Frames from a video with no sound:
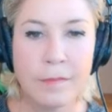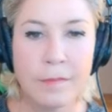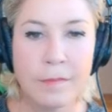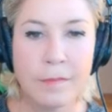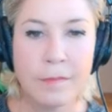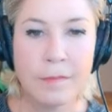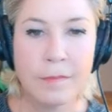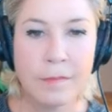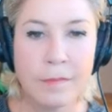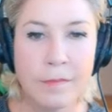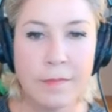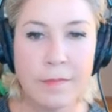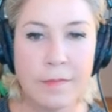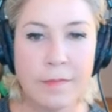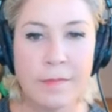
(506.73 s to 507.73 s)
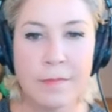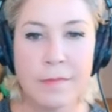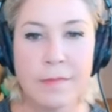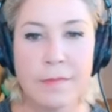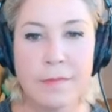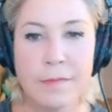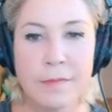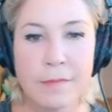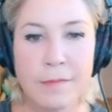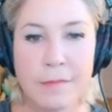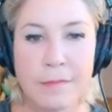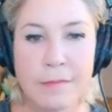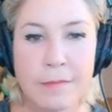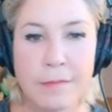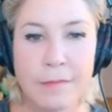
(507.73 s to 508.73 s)

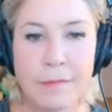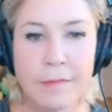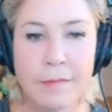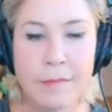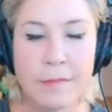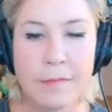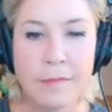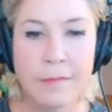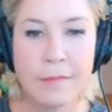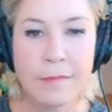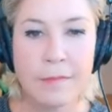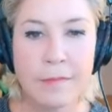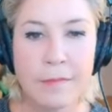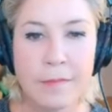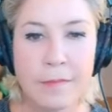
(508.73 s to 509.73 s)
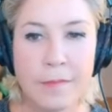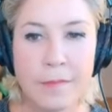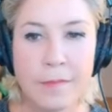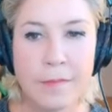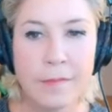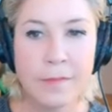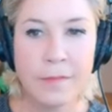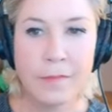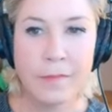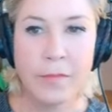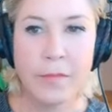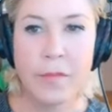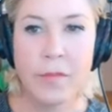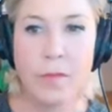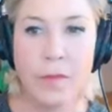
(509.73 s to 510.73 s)

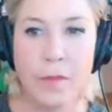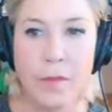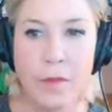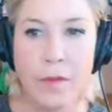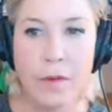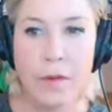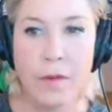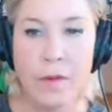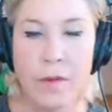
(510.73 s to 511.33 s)
No words are spoken by the person on screen.